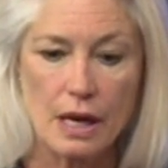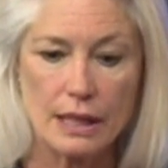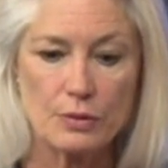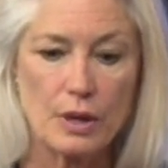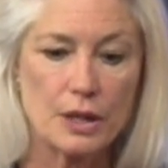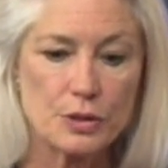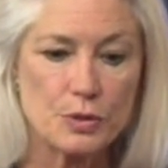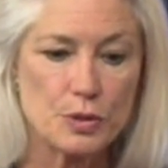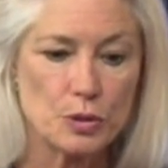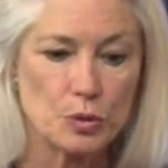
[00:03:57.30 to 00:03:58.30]
Condi
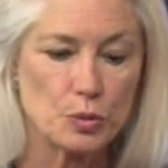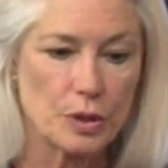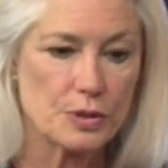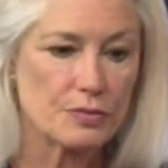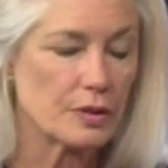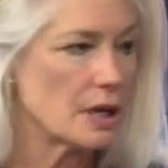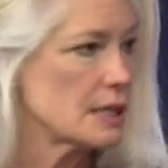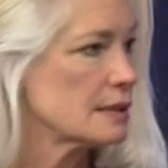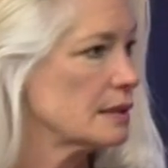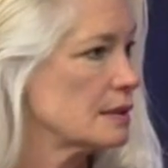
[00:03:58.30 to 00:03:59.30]
Rogers, who works for
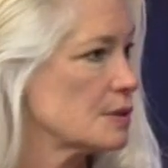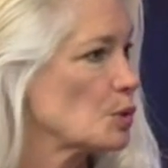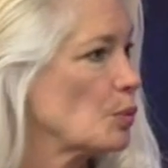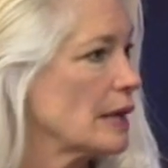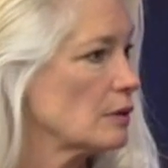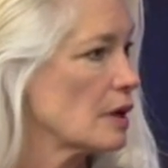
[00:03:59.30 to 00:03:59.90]
us and does a weight